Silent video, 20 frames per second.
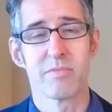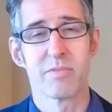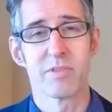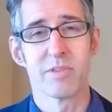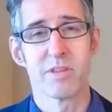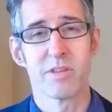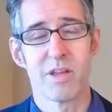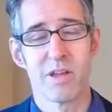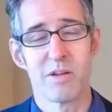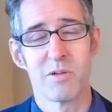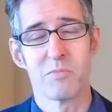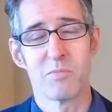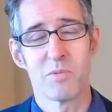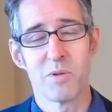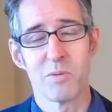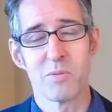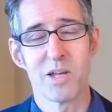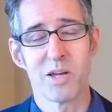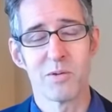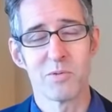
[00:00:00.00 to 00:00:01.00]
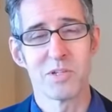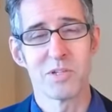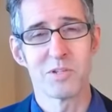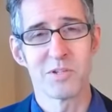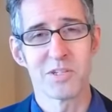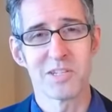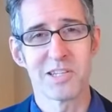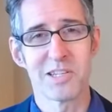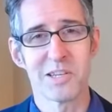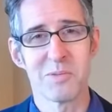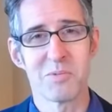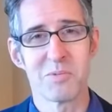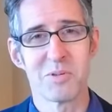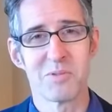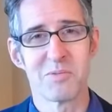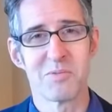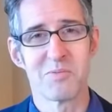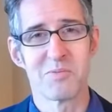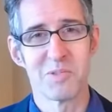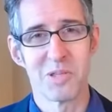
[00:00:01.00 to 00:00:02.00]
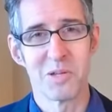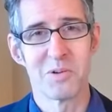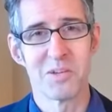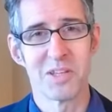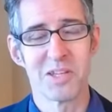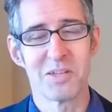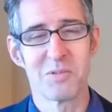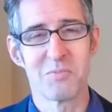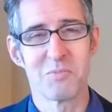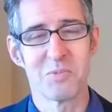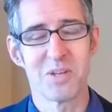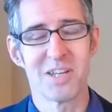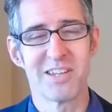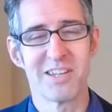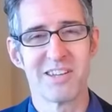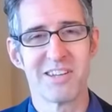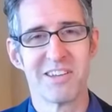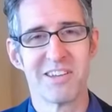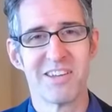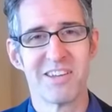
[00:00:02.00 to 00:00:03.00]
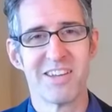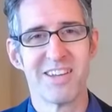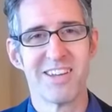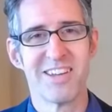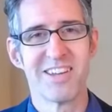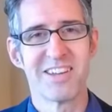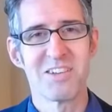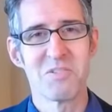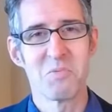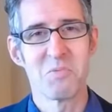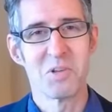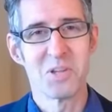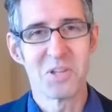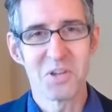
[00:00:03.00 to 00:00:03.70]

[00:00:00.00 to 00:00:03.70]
Uh, maybe not when you're asleep, literally, but when you're